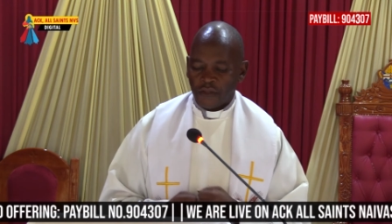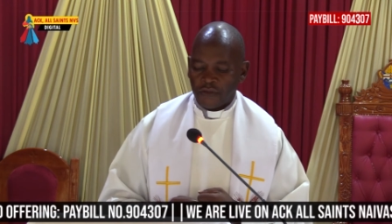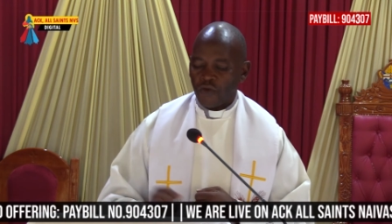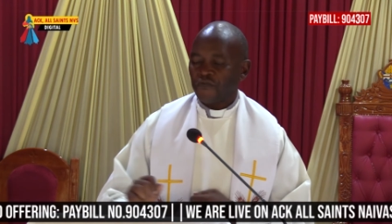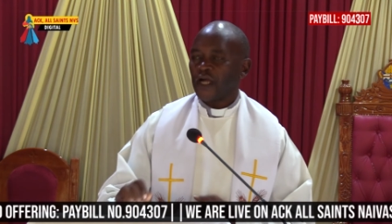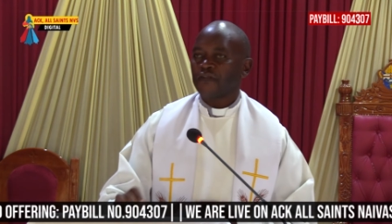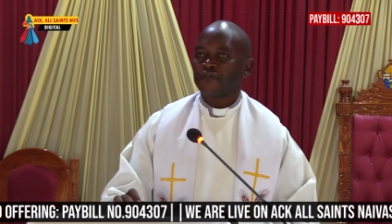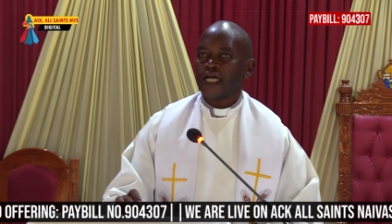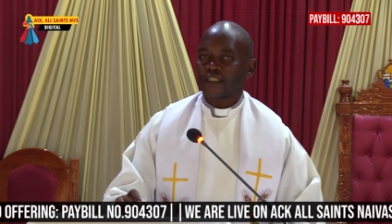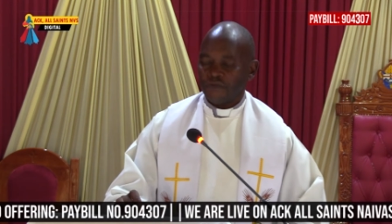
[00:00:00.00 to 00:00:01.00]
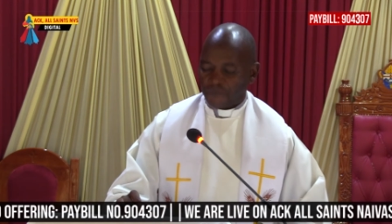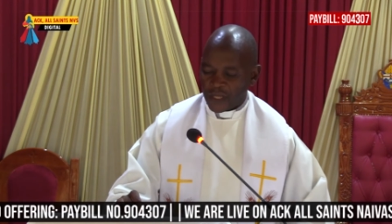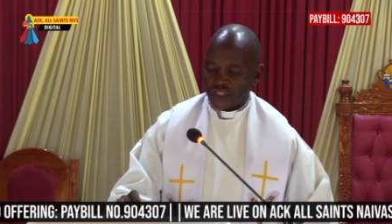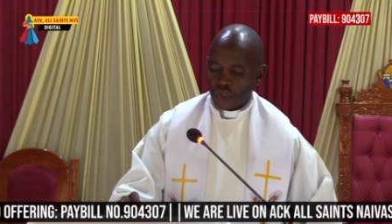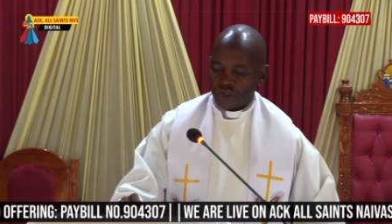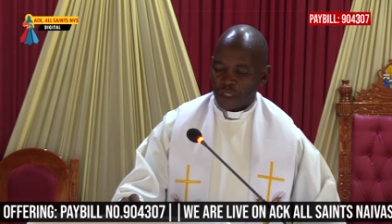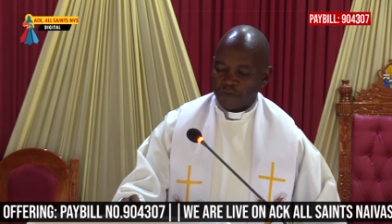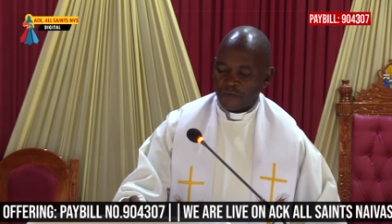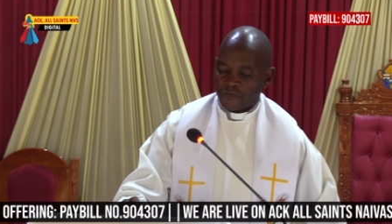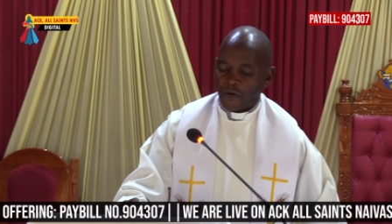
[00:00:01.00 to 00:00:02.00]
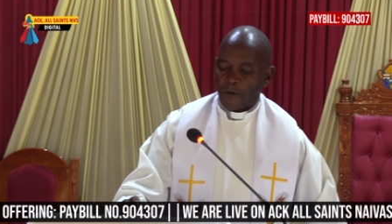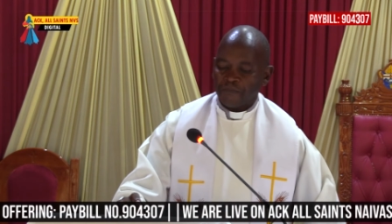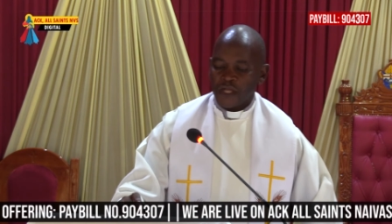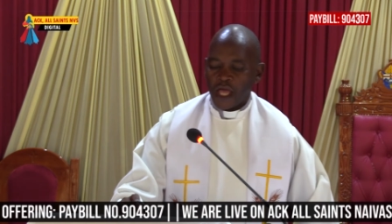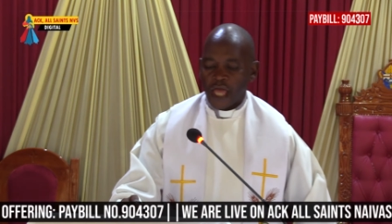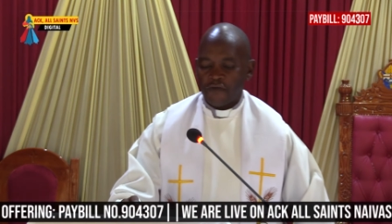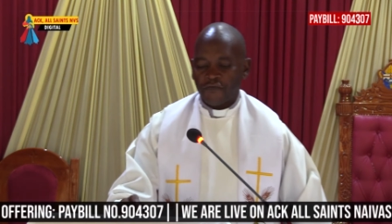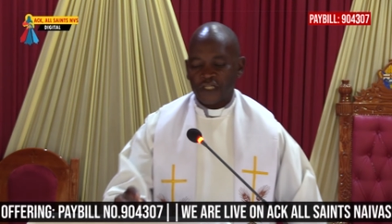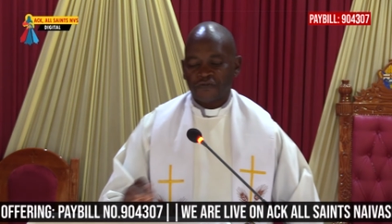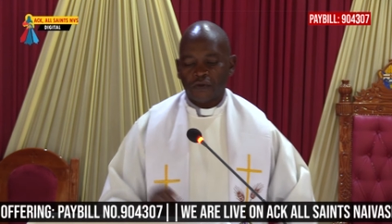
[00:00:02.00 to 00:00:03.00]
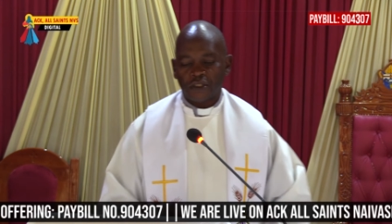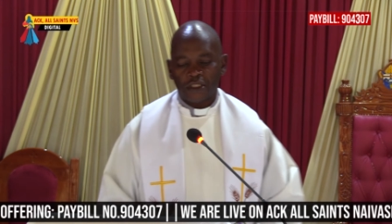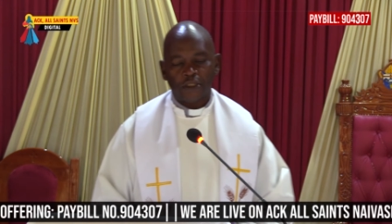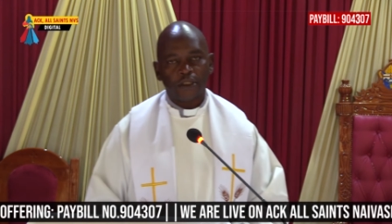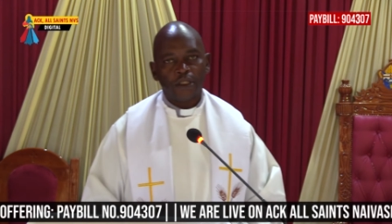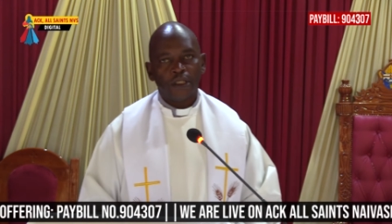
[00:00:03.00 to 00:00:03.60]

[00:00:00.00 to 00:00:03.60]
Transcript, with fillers: You find that in 1 John chapter 4 and verse 14.